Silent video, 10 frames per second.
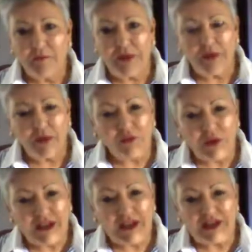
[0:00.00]
But when
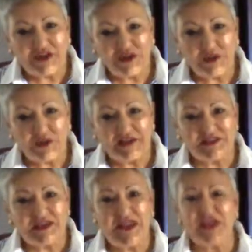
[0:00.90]
we can intuit and
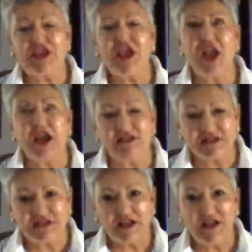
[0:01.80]
say,
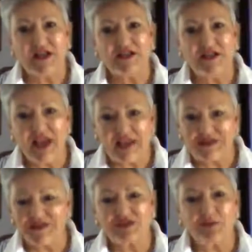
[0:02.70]
yes,
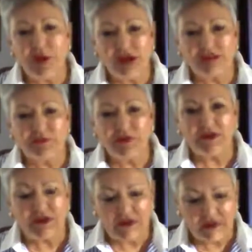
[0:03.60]
it's a
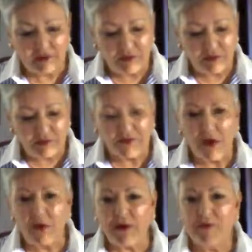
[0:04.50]
possibility, let me move
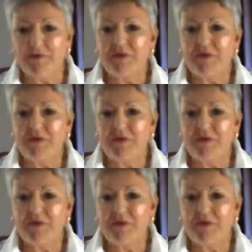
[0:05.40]
forward,